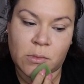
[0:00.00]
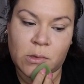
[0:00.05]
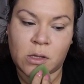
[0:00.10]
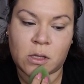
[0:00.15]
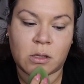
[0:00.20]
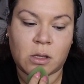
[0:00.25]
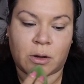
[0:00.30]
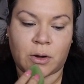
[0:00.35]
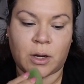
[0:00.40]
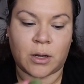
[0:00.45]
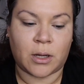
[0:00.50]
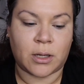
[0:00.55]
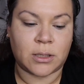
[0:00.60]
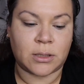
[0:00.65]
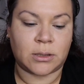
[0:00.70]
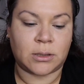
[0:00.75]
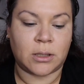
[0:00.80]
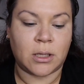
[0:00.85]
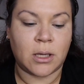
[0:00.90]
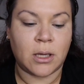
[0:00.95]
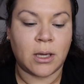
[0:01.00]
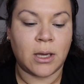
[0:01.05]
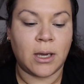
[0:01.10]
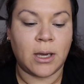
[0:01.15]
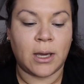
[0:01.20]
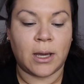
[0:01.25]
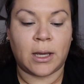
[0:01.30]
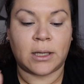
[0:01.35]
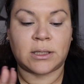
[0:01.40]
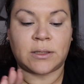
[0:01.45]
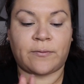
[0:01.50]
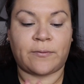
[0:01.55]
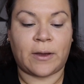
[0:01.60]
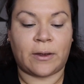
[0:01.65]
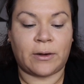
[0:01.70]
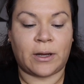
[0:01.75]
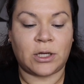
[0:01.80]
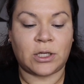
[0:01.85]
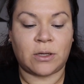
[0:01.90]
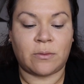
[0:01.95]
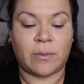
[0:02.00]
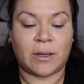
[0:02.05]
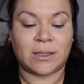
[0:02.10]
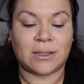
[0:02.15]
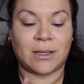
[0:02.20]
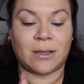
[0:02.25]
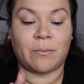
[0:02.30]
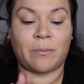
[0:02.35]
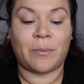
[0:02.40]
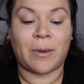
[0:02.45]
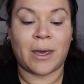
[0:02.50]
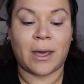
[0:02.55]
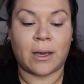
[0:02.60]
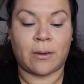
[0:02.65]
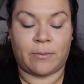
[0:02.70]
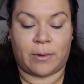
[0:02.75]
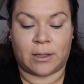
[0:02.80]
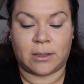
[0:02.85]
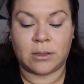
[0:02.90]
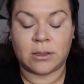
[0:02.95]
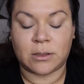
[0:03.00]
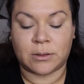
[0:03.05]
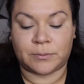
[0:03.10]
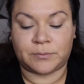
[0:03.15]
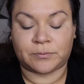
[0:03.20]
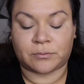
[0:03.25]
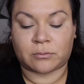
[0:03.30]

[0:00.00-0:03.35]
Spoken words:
Sorry guys. It's a foundation mixing pigment.